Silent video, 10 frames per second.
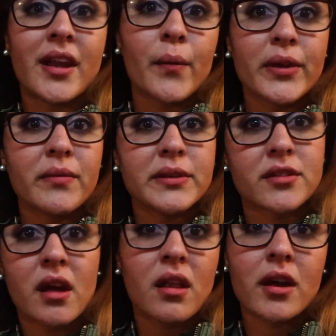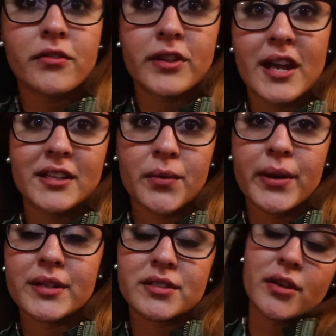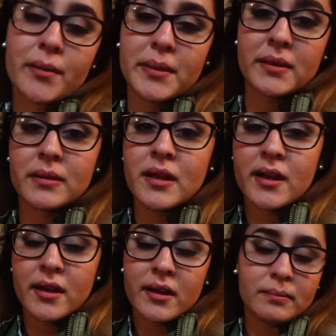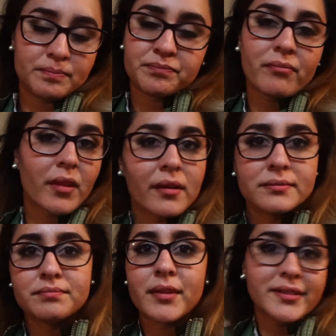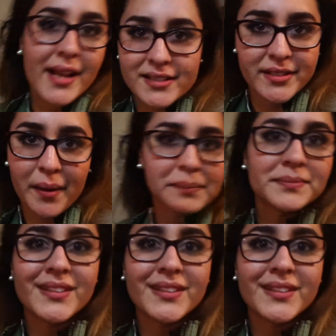Yeah, we saw a lot of it anyway, so I mean, next time.